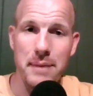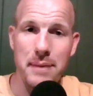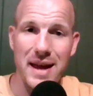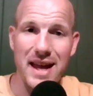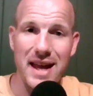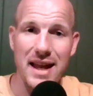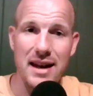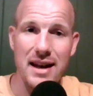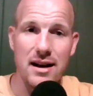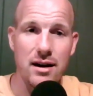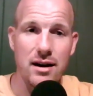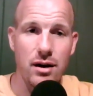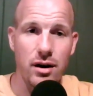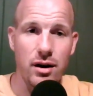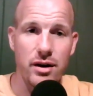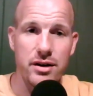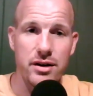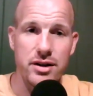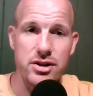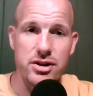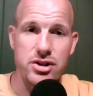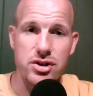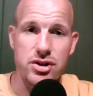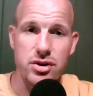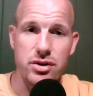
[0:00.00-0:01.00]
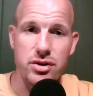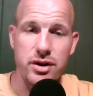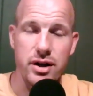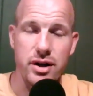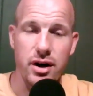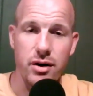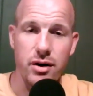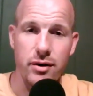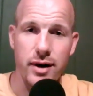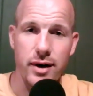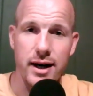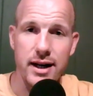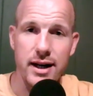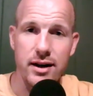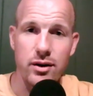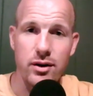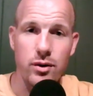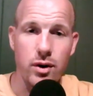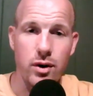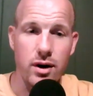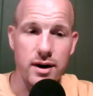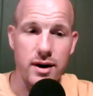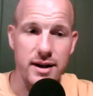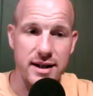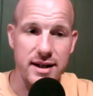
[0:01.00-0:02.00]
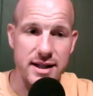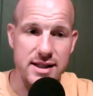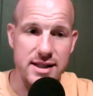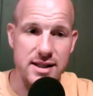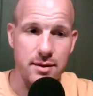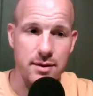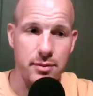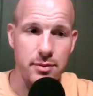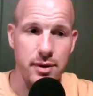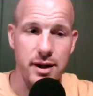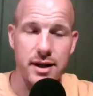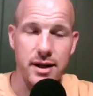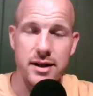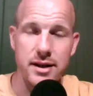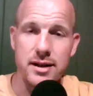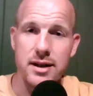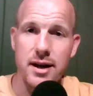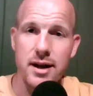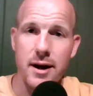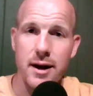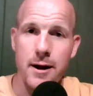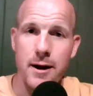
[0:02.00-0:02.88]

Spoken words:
been on this journey already, who are disciplined.